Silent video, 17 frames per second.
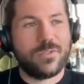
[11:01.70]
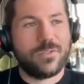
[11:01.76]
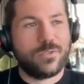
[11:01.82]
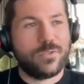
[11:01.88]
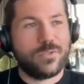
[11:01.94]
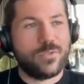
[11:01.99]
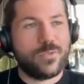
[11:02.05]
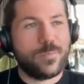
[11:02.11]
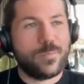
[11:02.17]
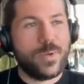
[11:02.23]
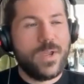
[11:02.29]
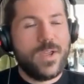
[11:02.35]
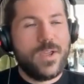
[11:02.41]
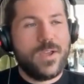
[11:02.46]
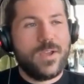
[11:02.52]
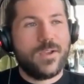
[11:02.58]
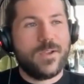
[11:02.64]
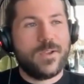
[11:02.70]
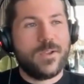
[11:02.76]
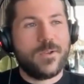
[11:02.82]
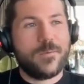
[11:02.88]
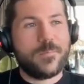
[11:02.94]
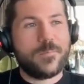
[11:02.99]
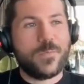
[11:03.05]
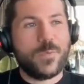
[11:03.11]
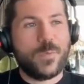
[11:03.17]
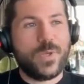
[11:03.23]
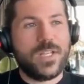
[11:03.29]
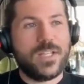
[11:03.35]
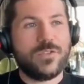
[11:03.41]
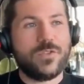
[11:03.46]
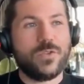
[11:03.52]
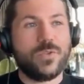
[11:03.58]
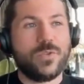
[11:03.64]
group. We
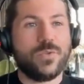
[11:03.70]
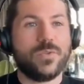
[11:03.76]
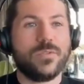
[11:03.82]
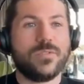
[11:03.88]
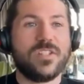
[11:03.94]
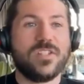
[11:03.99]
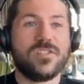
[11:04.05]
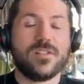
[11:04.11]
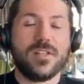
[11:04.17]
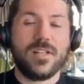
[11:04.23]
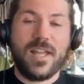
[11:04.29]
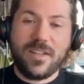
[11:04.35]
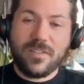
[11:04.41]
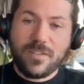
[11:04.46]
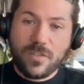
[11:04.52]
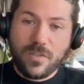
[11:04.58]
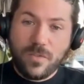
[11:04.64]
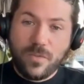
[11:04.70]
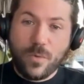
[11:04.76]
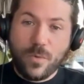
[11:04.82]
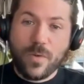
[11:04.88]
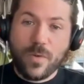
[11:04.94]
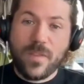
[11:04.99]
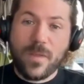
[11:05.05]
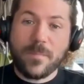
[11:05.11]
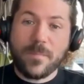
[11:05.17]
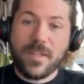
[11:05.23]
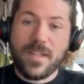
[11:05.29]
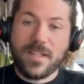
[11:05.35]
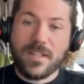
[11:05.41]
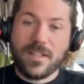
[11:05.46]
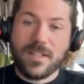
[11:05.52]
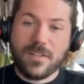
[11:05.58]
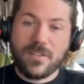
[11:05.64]
do digital assets for them that they
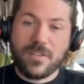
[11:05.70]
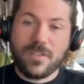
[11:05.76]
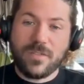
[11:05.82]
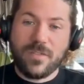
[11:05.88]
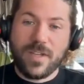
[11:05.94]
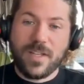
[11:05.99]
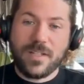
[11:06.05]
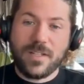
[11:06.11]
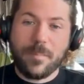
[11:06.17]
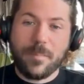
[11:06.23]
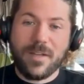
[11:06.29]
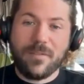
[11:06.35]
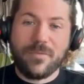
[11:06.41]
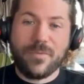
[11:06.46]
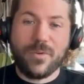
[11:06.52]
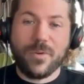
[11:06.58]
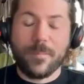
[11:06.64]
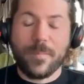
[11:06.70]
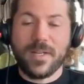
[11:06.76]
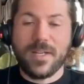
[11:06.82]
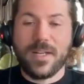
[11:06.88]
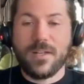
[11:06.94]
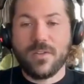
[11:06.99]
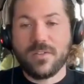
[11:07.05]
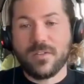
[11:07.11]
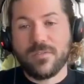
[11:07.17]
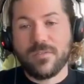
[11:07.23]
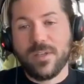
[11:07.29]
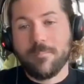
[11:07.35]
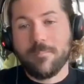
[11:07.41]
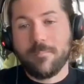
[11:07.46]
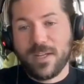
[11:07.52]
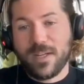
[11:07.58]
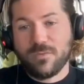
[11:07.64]
can access via the platform, and then lots of
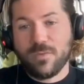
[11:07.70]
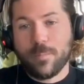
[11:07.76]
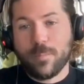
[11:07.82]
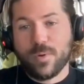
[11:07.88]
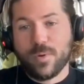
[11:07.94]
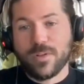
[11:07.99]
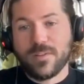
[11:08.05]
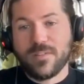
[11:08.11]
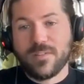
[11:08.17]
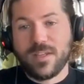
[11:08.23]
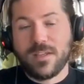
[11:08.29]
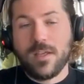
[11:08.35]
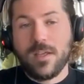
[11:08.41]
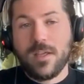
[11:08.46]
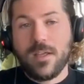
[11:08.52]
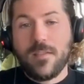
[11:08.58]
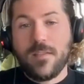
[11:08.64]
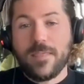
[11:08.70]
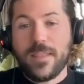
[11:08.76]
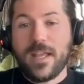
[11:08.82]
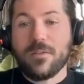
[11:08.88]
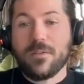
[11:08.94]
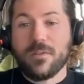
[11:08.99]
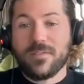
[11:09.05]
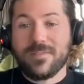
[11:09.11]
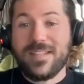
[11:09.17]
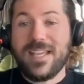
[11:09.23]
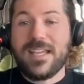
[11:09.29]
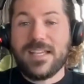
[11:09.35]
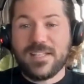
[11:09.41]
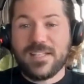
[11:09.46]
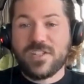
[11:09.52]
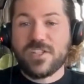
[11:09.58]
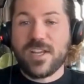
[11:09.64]
impact reporting that they
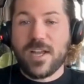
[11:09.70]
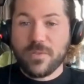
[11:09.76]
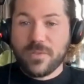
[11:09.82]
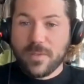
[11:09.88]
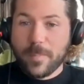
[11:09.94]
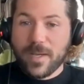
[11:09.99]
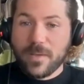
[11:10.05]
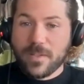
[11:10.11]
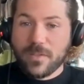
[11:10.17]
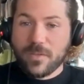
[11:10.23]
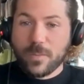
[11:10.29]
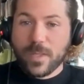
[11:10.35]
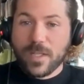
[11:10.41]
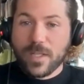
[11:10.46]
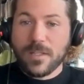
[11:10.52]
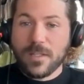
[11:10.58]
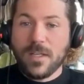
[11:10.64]
can shout about as well.